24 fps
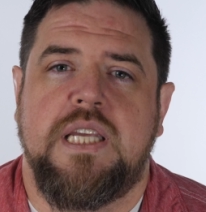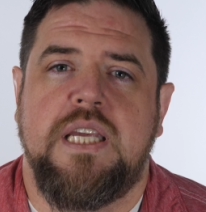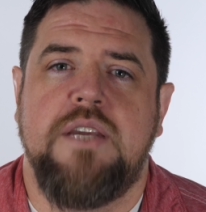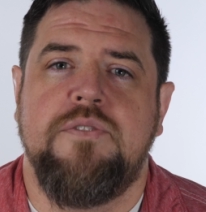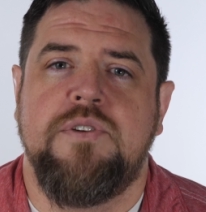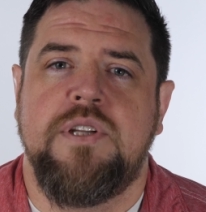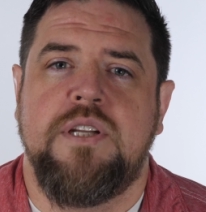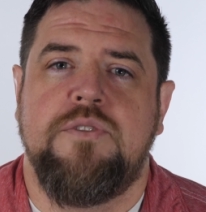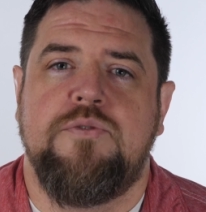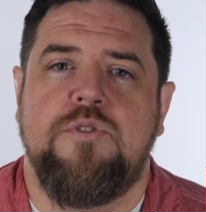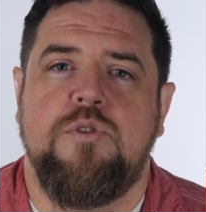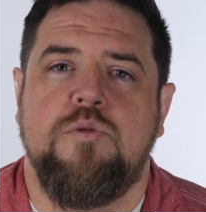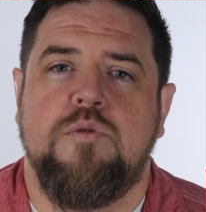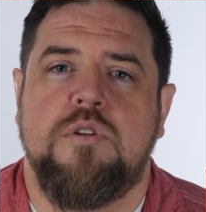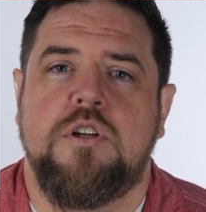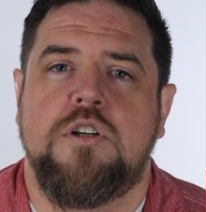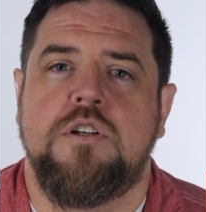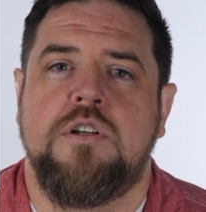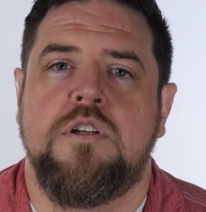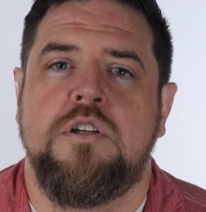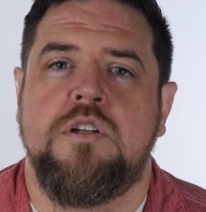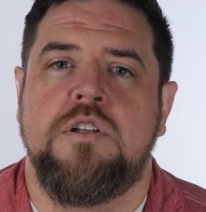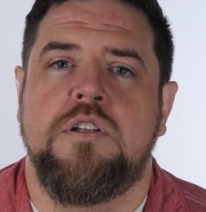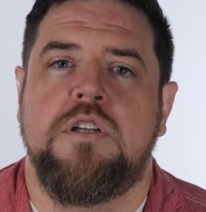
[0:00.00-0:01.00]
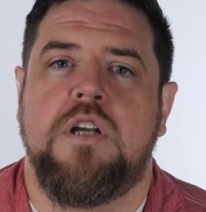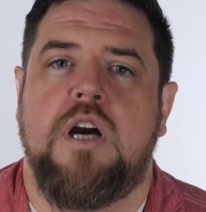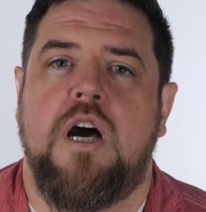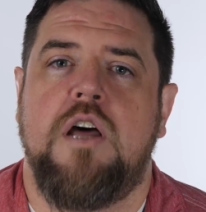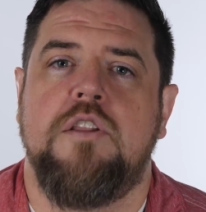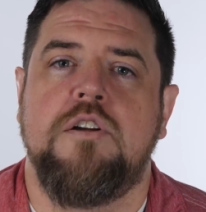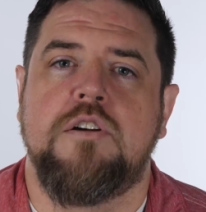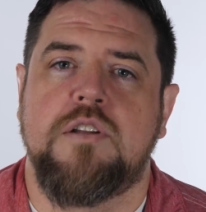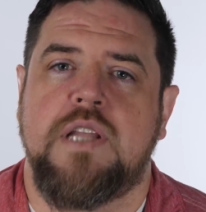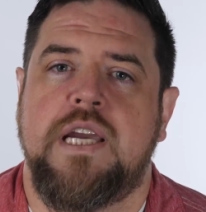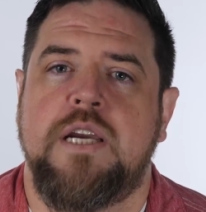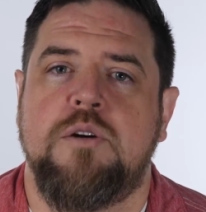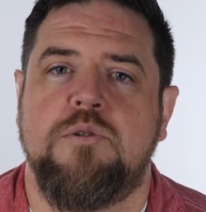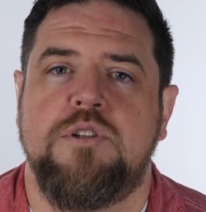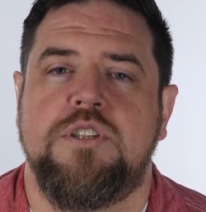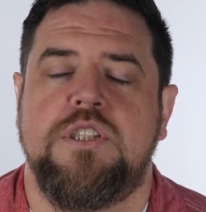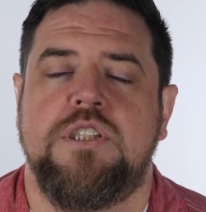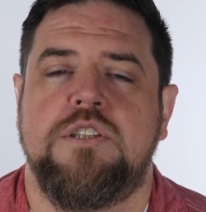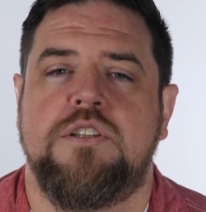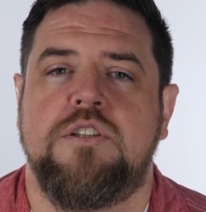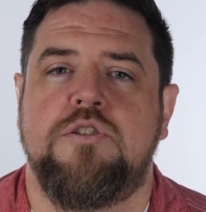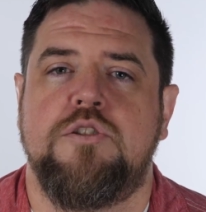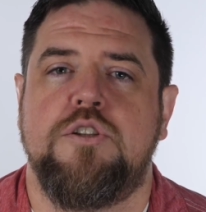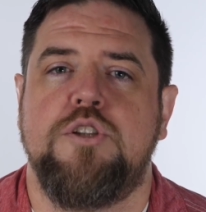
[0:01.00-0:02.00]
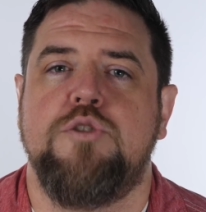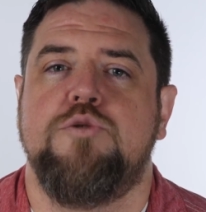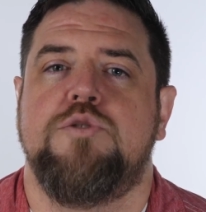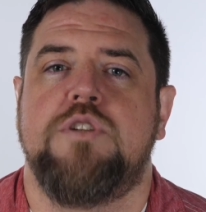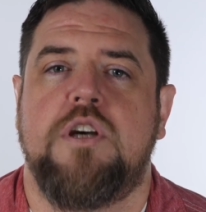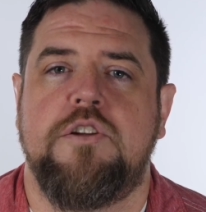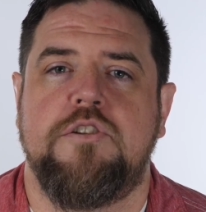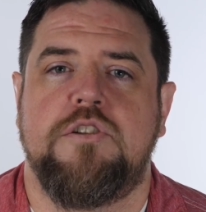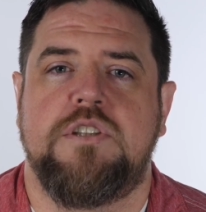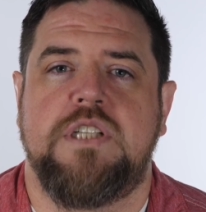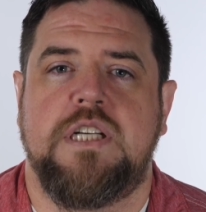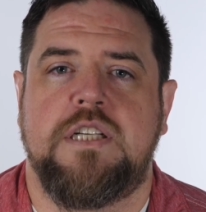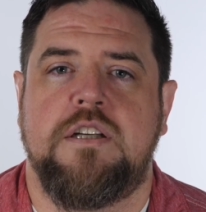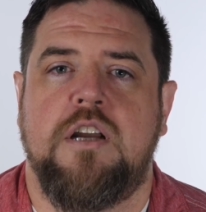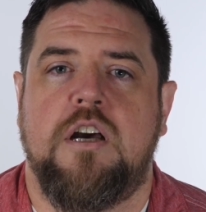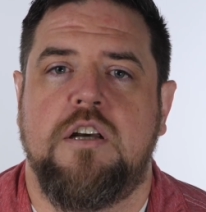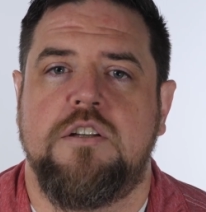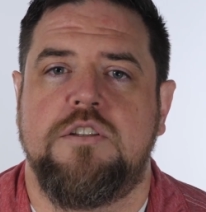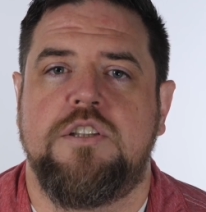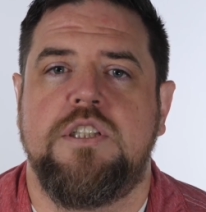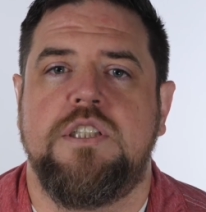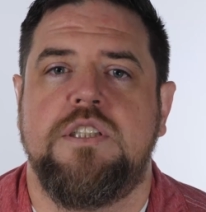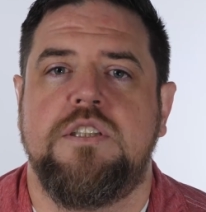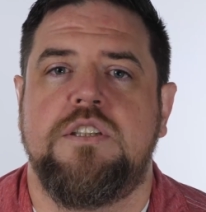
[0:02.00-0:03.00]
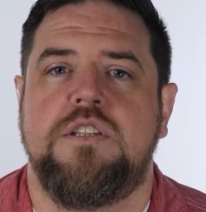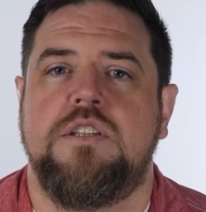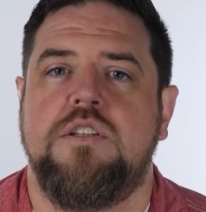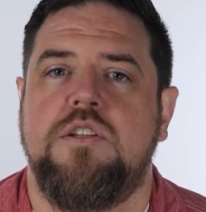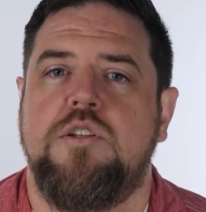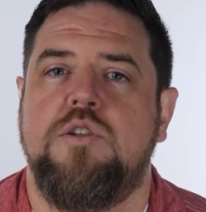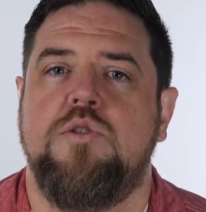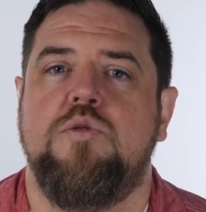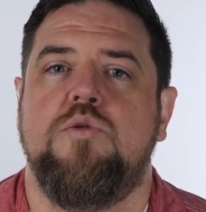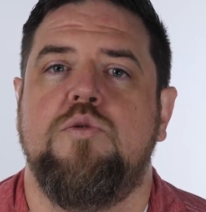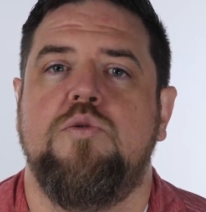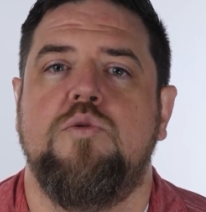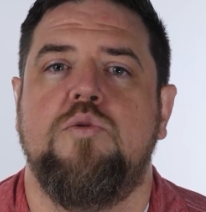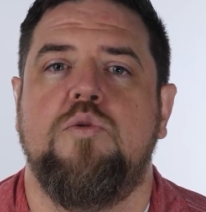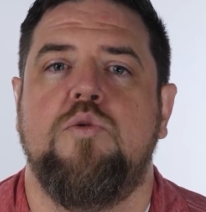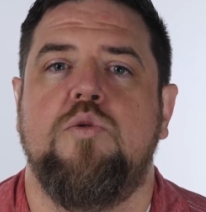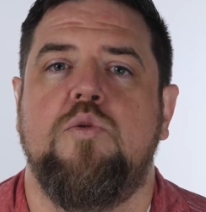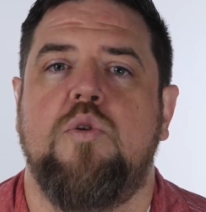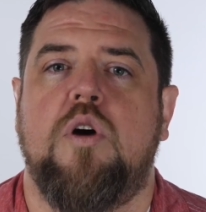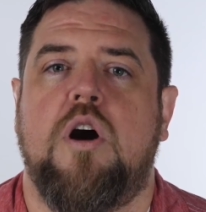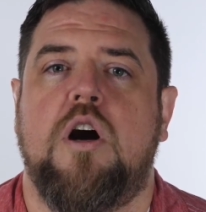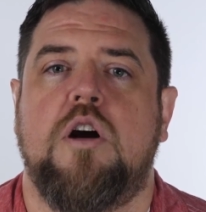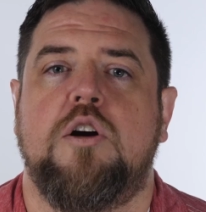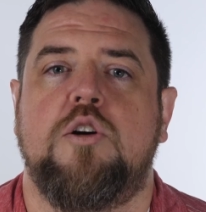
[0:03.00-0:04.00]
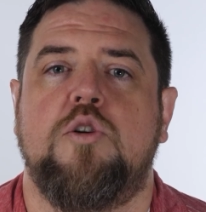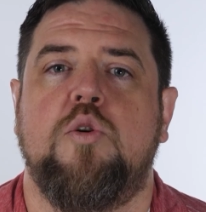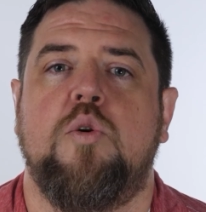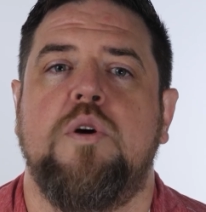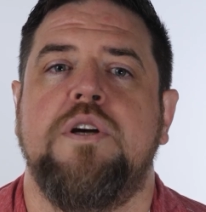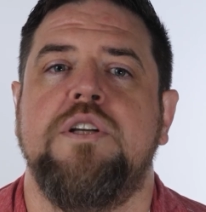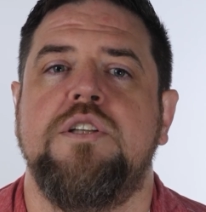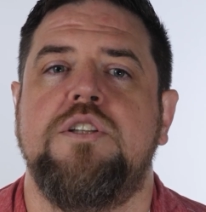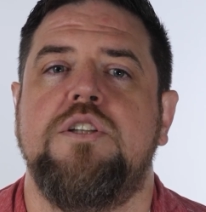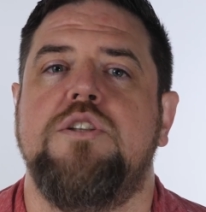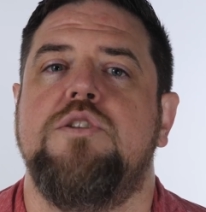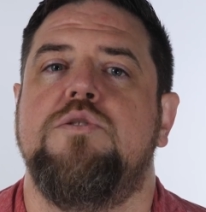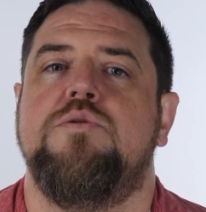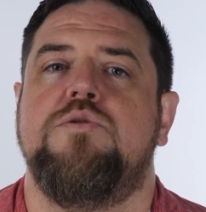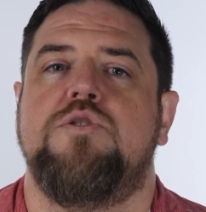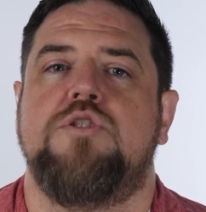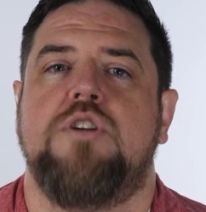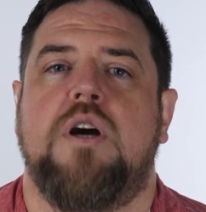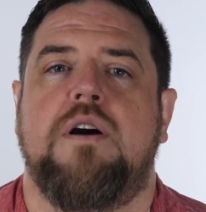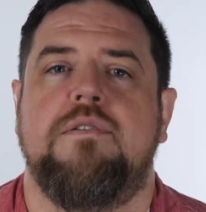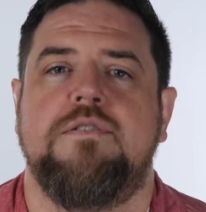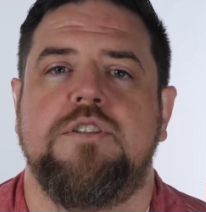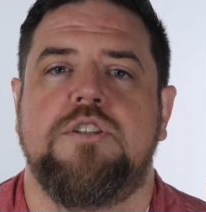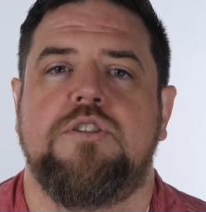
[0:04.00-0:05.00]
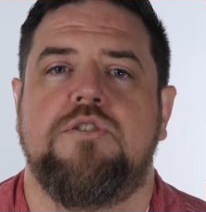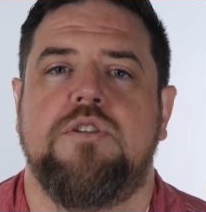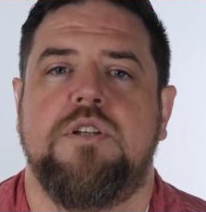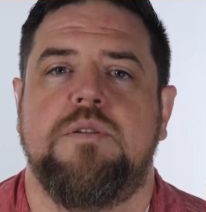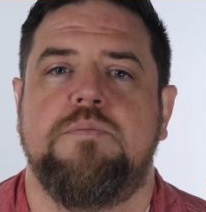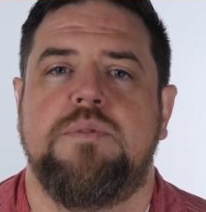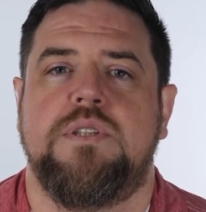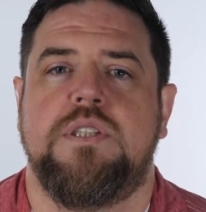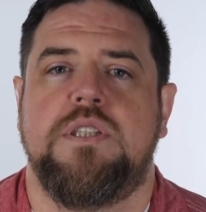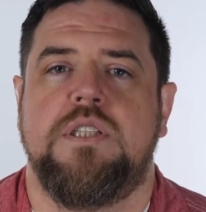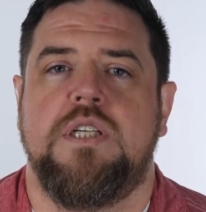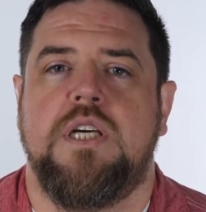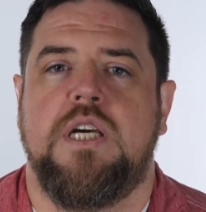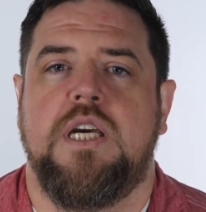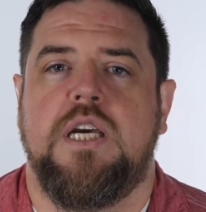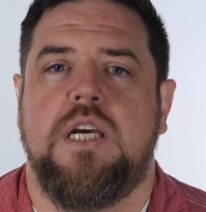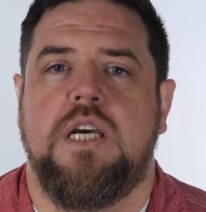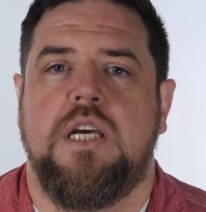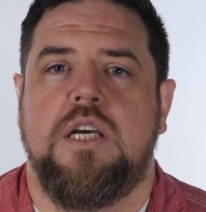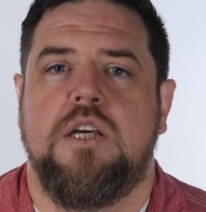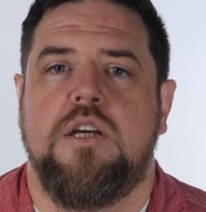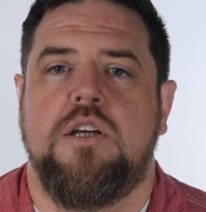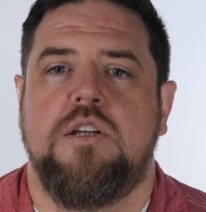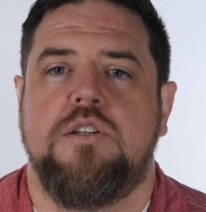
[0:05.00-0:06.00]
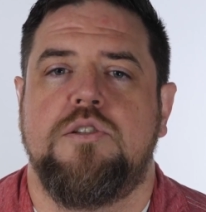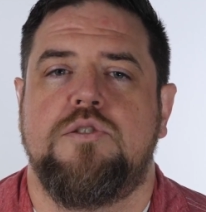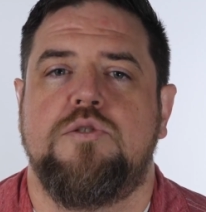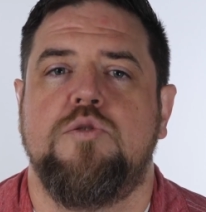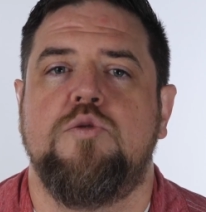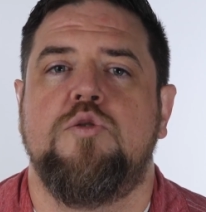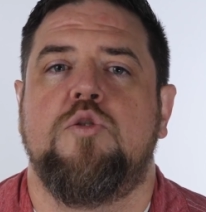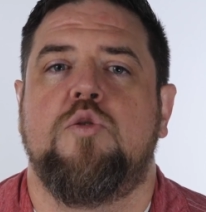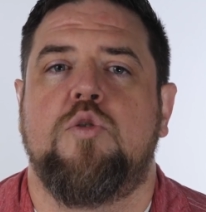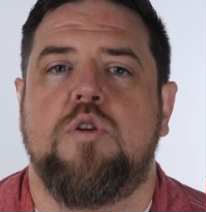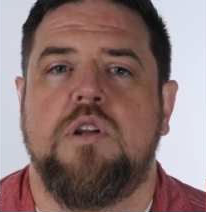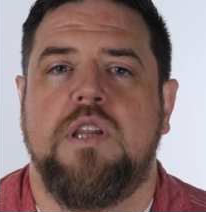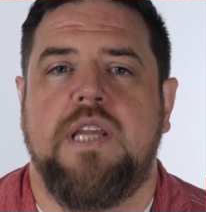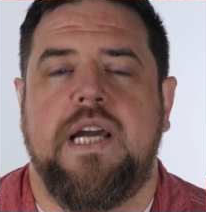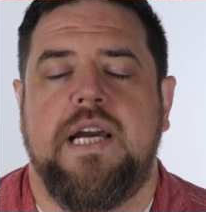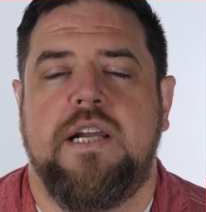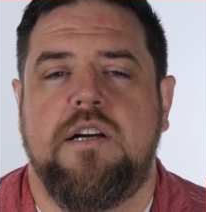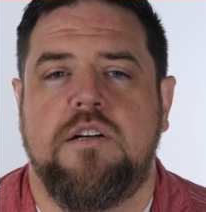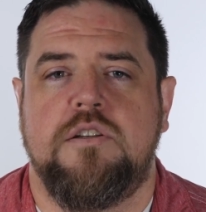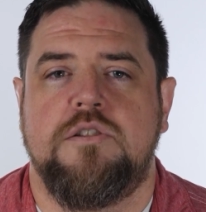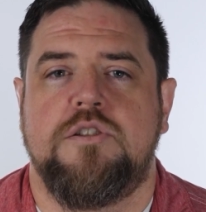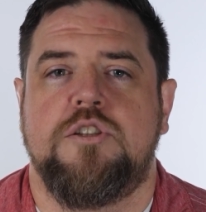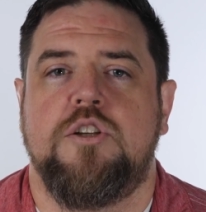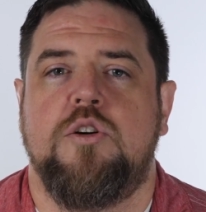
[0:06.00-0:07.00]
Even if you learn other languages or use other technologies, you are going to use JavaScript sooner or later.